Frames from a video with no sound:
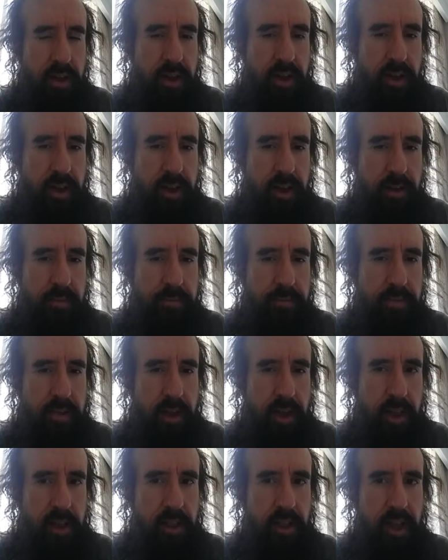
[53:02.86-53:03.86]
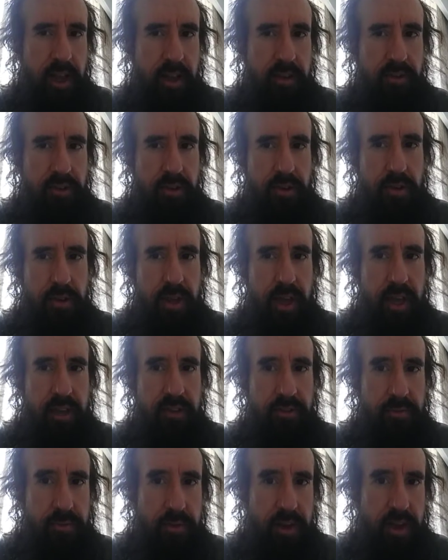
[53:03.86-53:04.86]
a logical
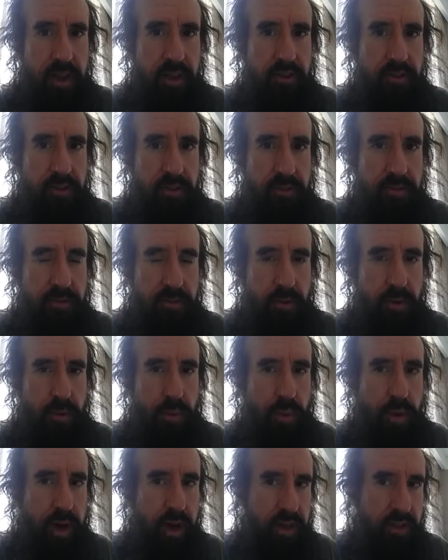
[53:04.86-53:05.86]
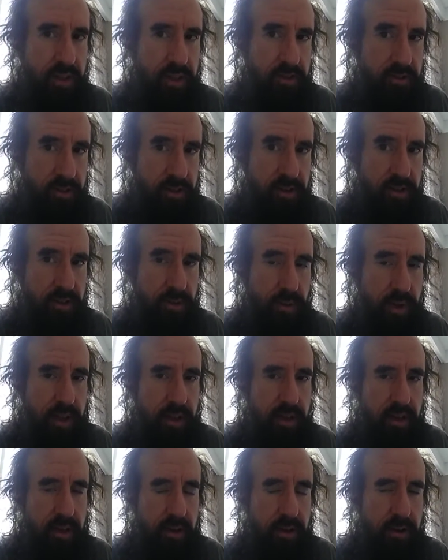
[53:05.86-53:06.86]
explanation for why things are the way
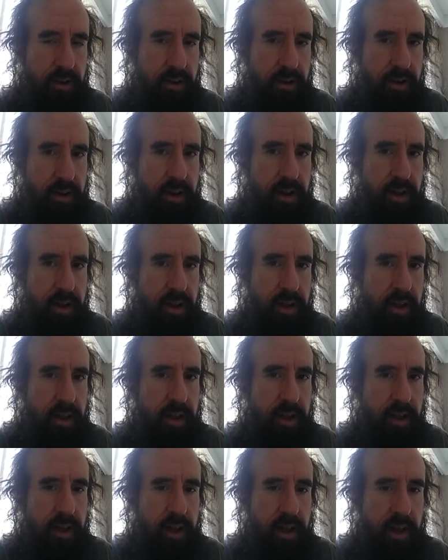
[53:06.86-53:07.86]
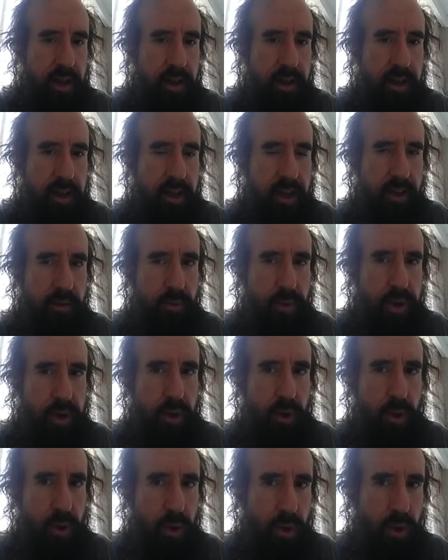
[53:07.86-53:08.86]
they are. If we
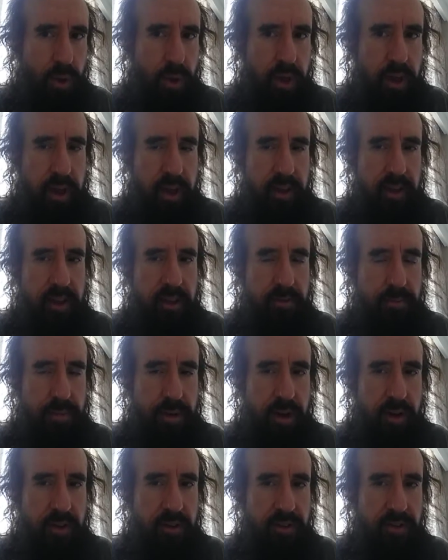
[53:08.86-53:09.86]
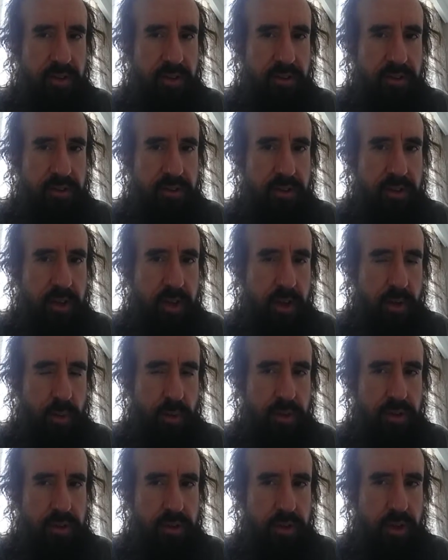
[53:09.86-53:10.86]
go whole hog empiricist
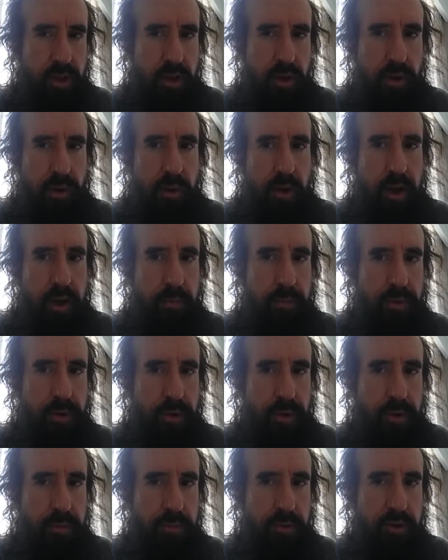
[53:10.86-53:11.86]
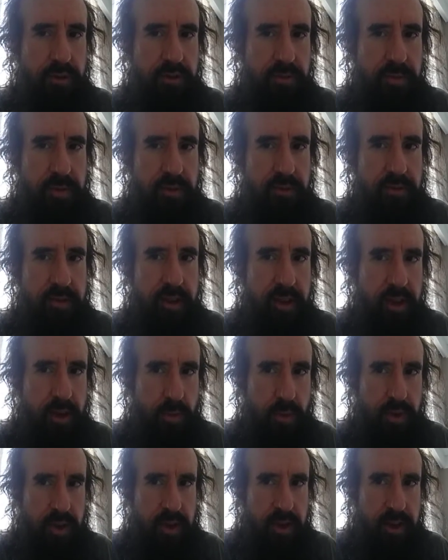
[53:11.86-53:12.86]
with no a priori principles,
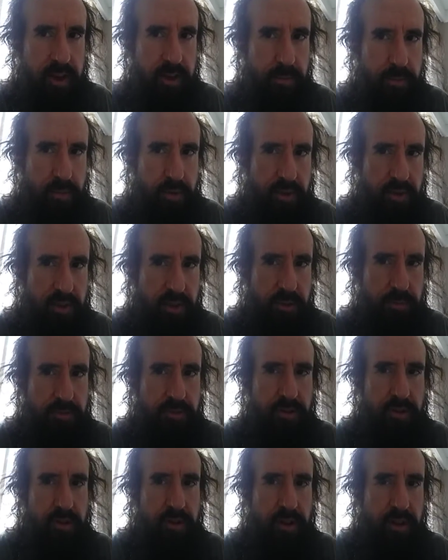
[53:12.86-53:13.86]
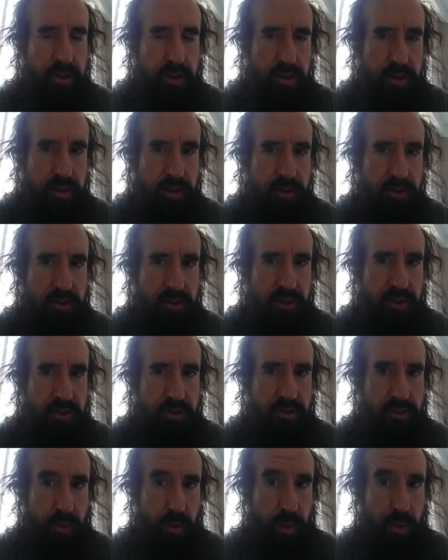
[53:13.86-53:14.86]
we end up with absurd
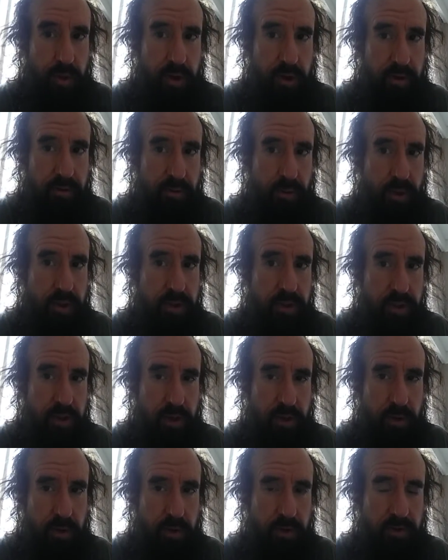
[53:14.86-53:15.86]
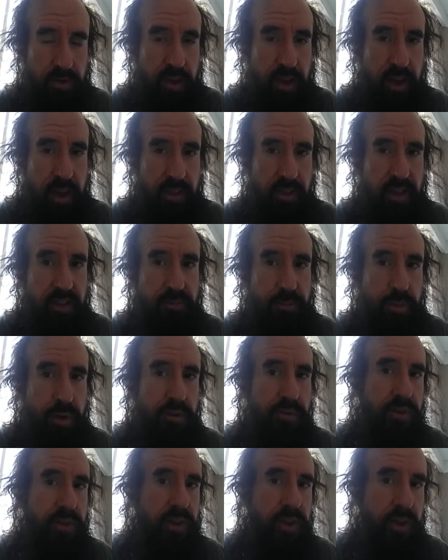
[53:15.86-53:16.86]
conclusions. So we want to avoid those, and that's
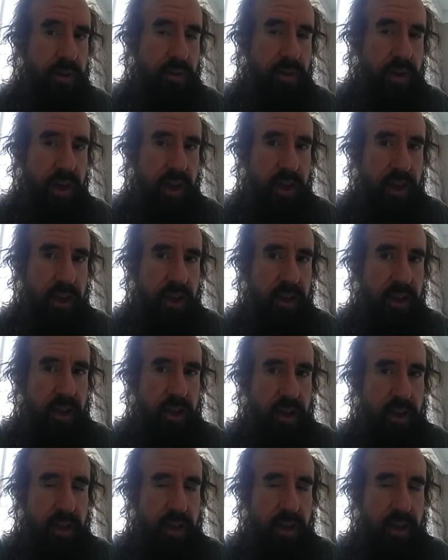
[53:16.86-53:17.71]
perfectly okay.